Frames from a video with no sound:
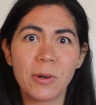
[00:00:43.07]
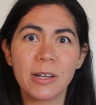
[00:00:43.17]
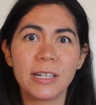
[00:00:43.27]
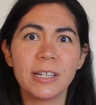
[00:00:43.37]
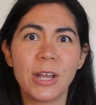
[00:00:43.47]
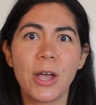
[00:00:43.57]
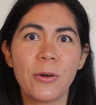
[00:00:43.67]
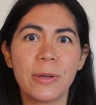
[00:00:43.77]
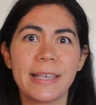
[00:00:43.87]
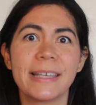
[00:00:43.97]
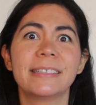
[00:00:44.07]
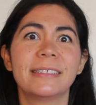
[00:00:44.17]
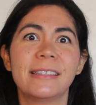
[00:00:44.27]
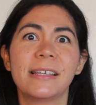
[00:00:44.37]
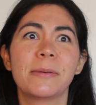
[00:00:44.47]
want to know
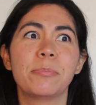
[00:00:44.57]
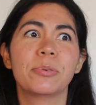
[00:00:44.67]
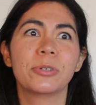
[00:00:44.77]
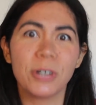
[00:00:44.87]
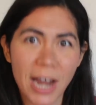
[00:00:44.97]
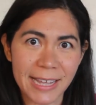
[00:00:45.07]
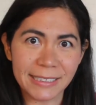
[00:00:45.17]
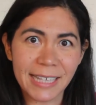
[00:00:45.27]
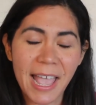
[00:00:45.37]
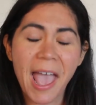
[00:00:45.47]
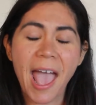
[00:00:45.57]
is the price.